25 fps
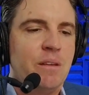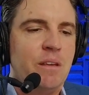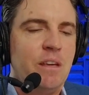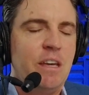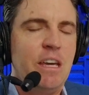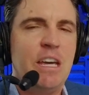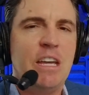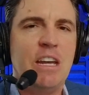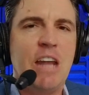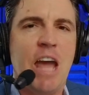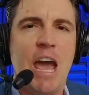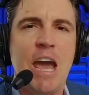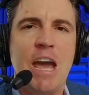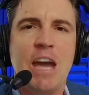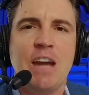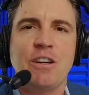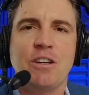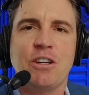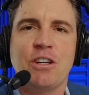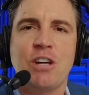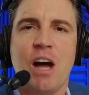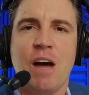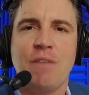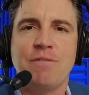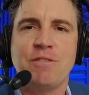in
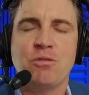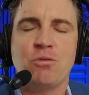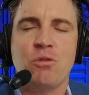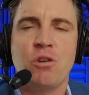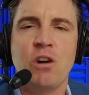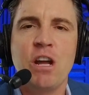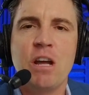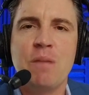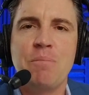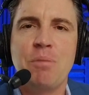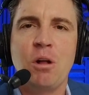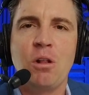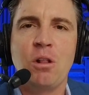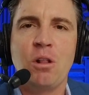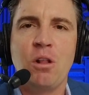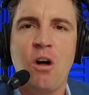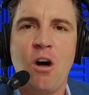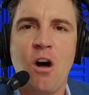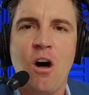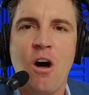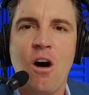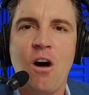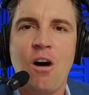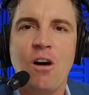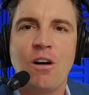handcuffs where he
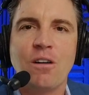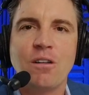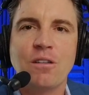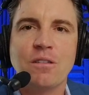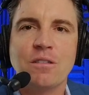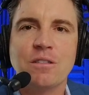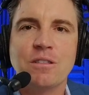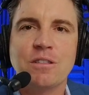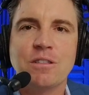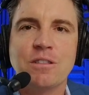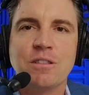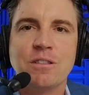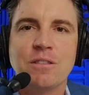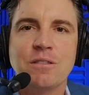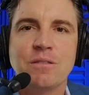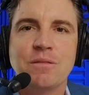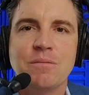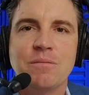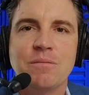belongs.